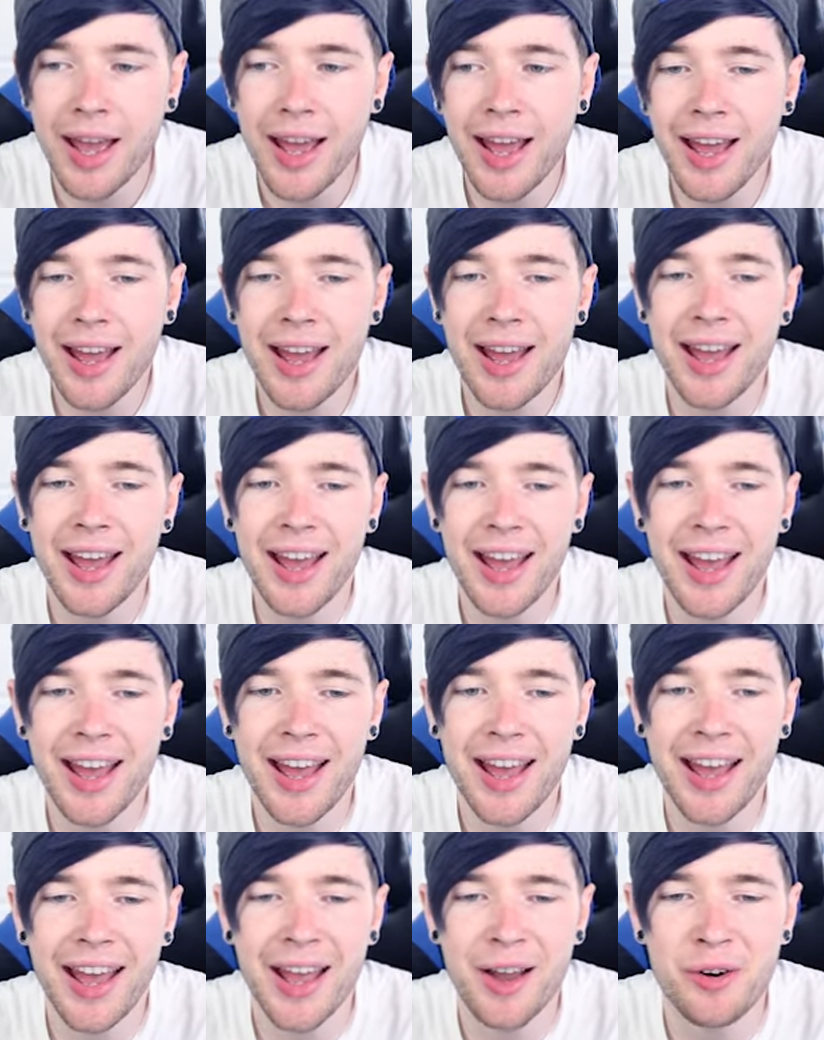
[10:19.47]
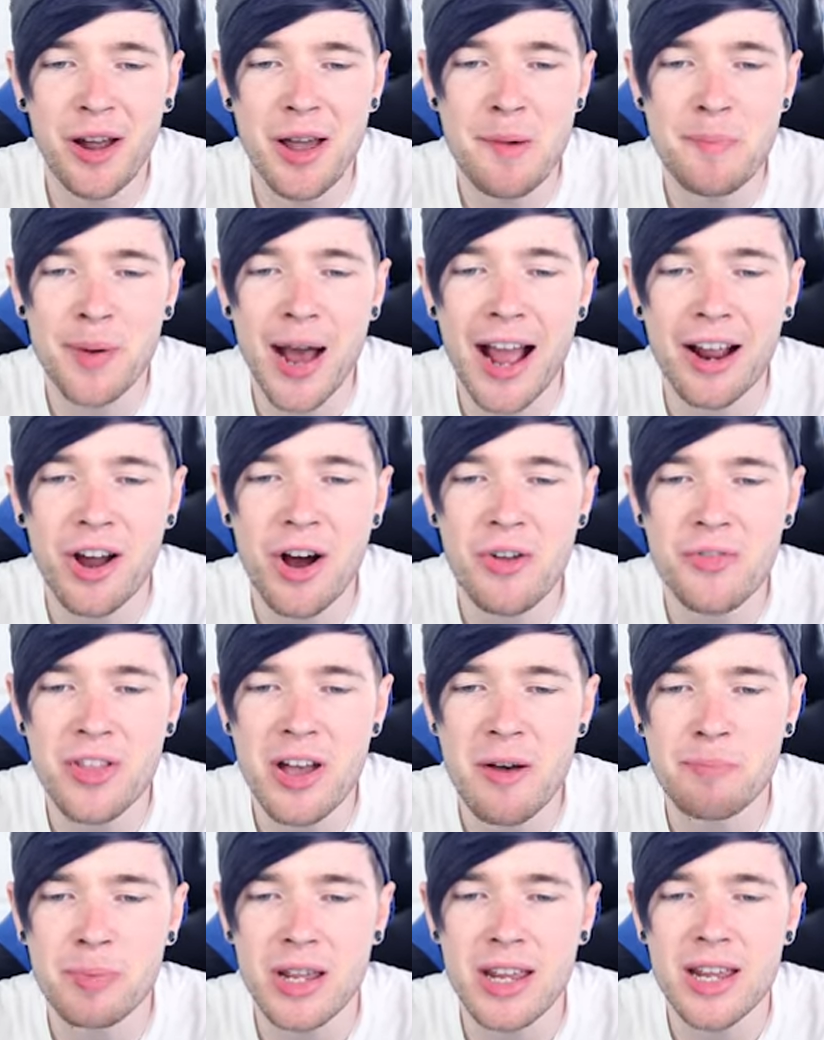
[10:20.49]
Hey, we're back on
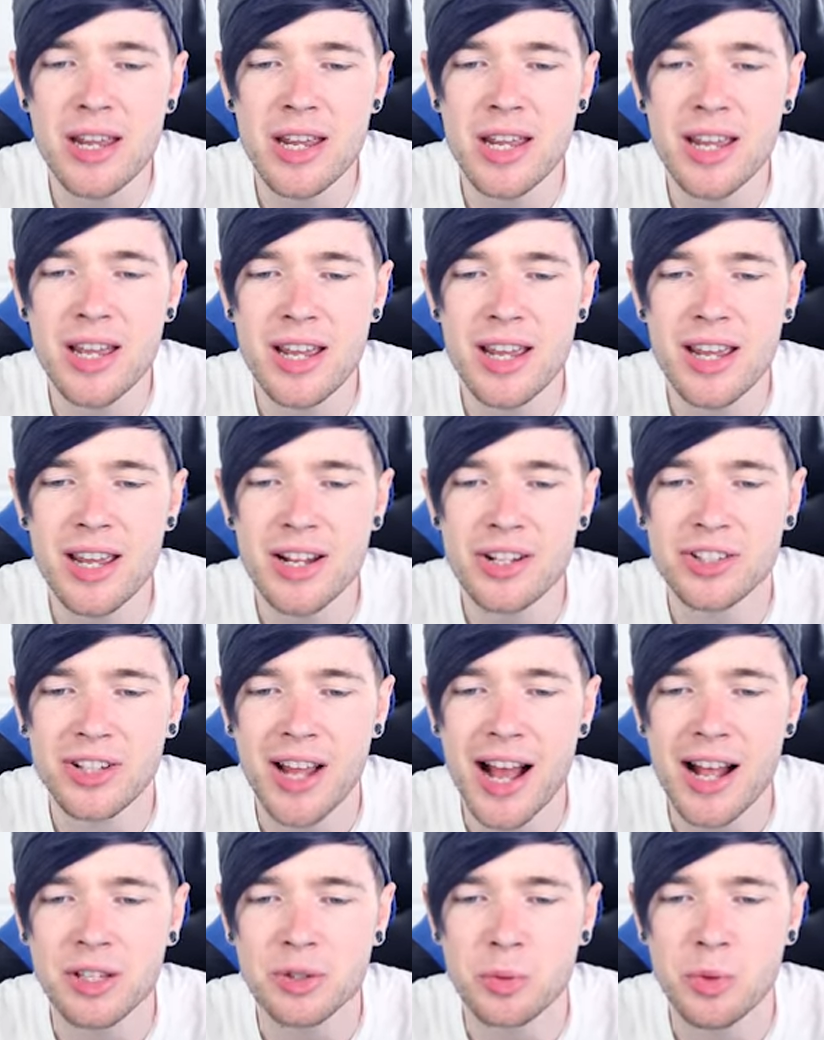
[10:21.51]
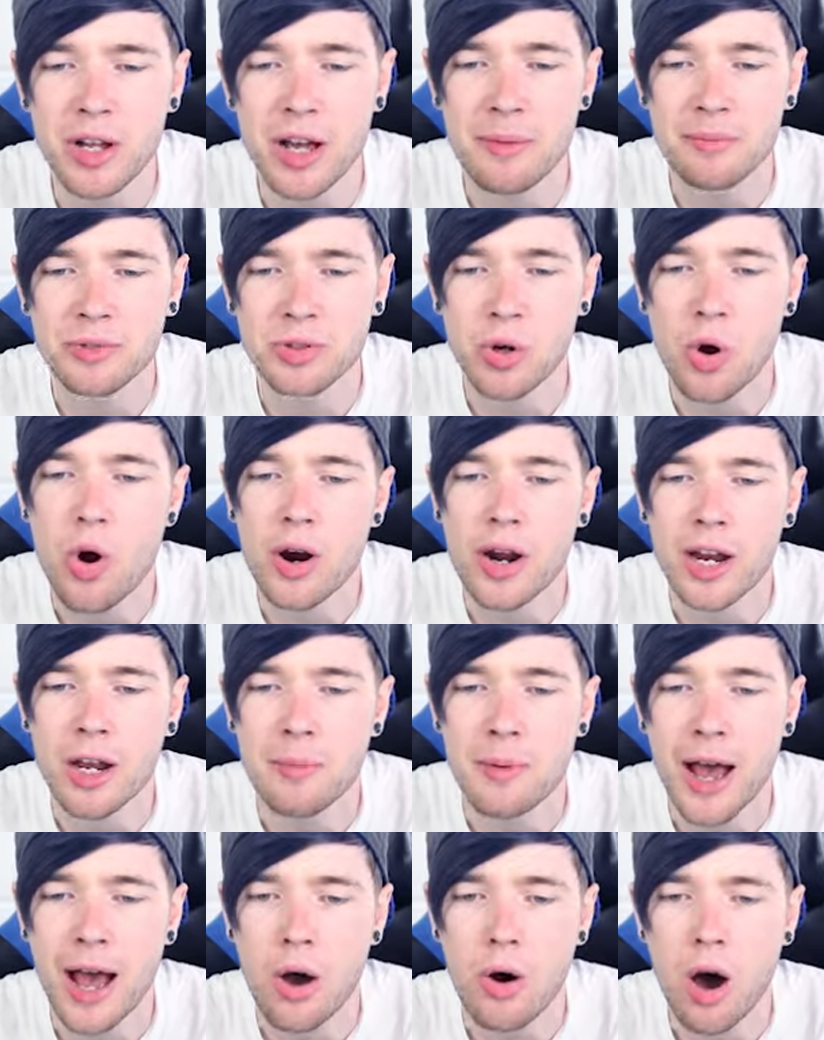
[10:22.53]
the beach. That's what I'm talking
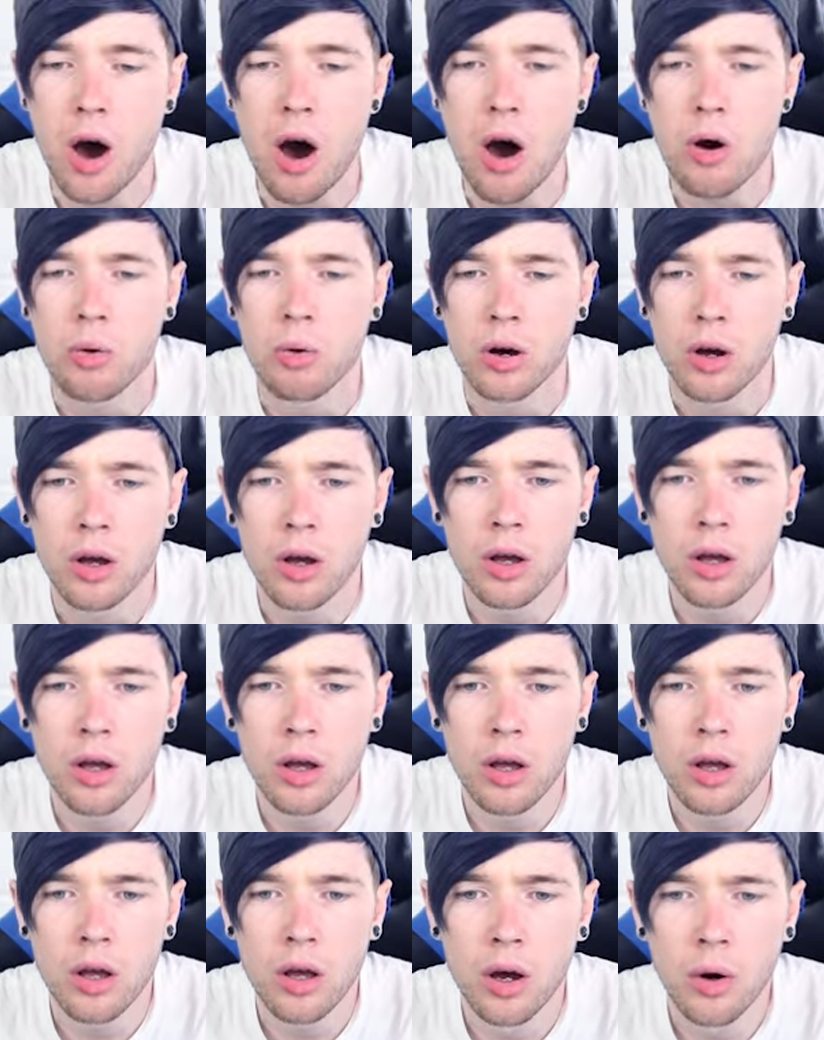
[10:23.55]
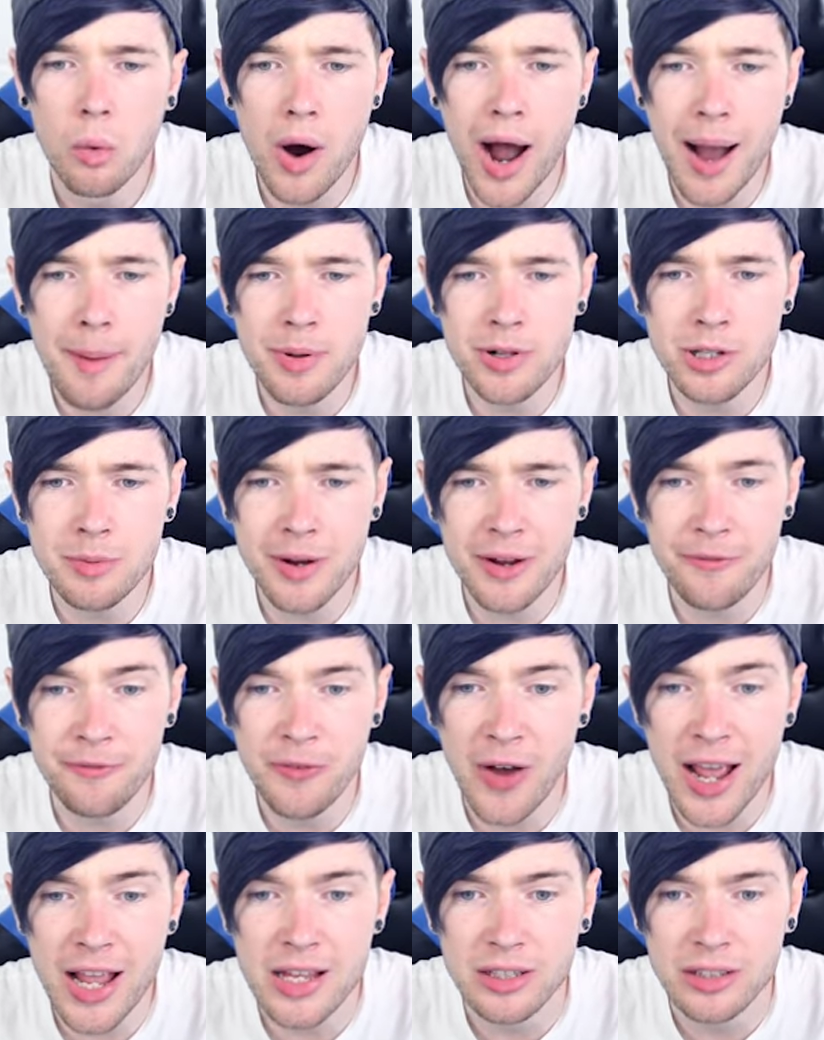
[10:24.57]
about. Oh, what happened to my
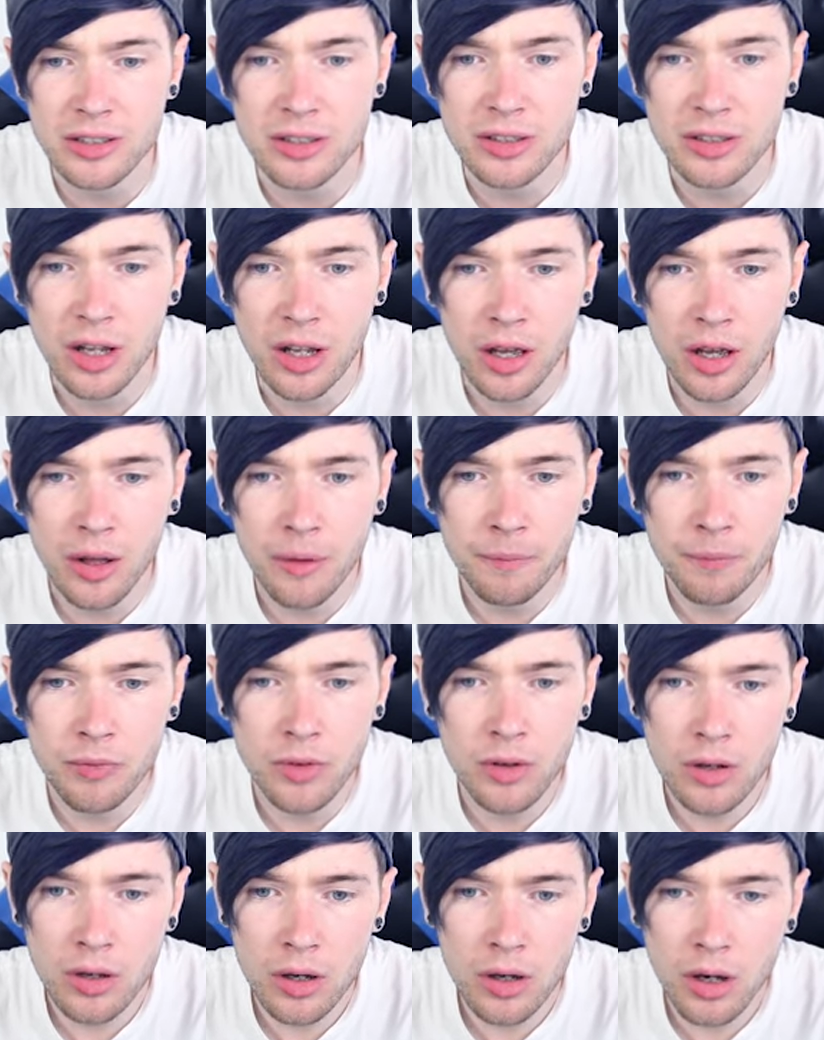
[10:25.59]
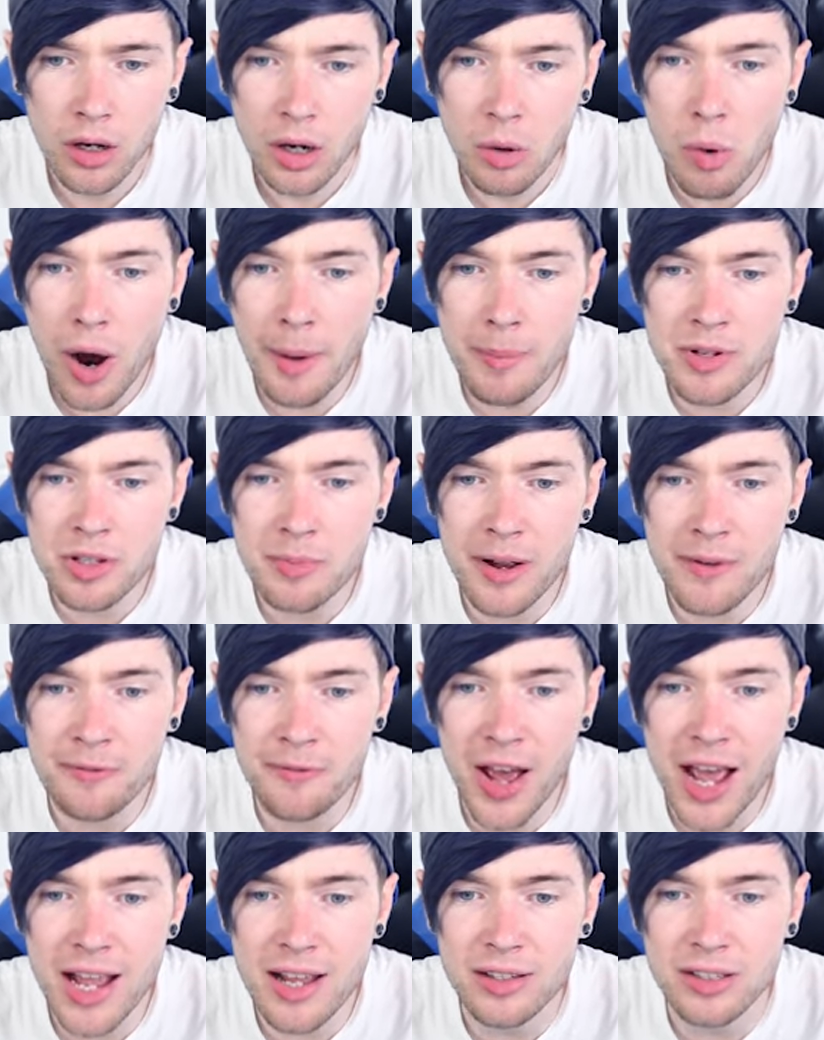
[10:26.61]
face? What happened to my
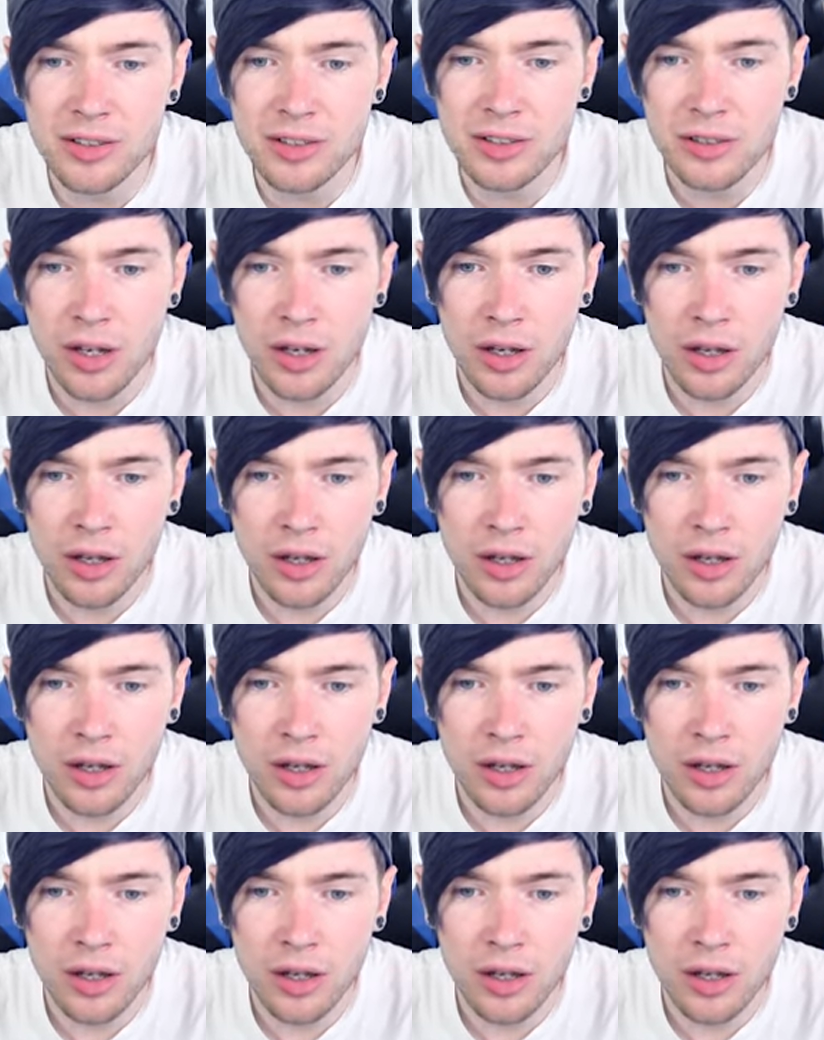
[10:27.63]
face?